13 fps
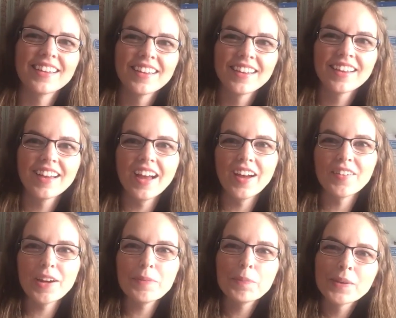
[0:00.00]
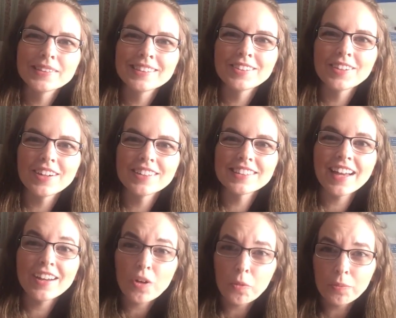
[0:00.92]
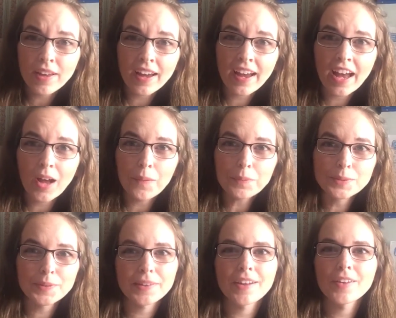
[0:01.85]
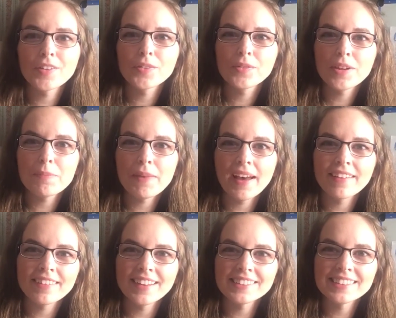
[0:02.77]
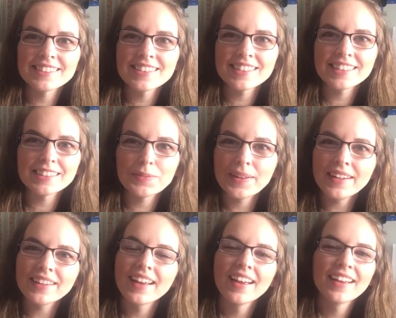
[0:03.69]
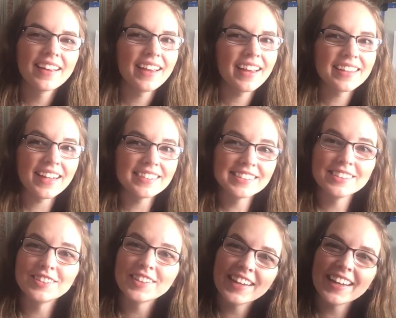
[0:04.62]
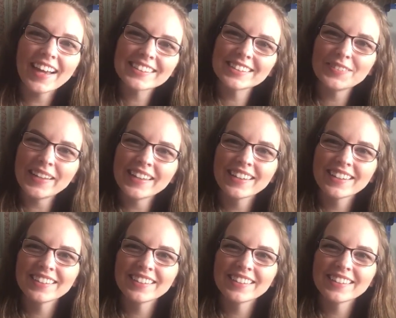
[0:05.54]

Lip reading: All right, boys and girls, I hope that helped with our 3 math lessons this week, and I'll see you again next week.